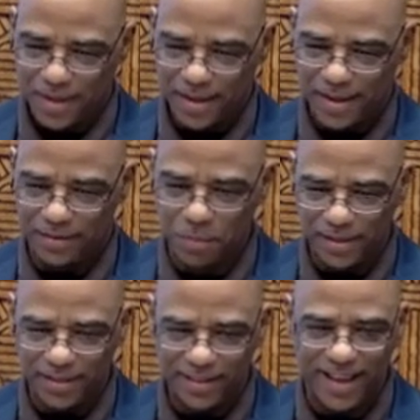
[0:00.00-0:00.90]
as much
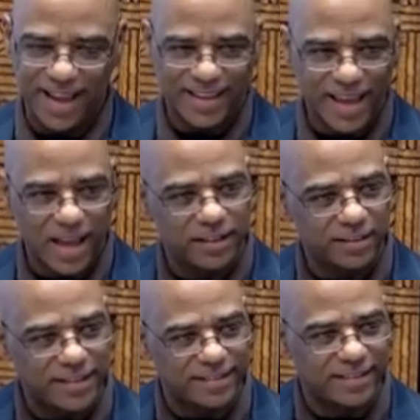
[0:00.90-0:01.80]
as I can, because
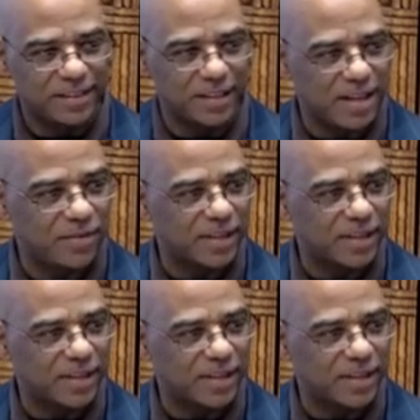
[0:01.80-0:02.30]
I still haven't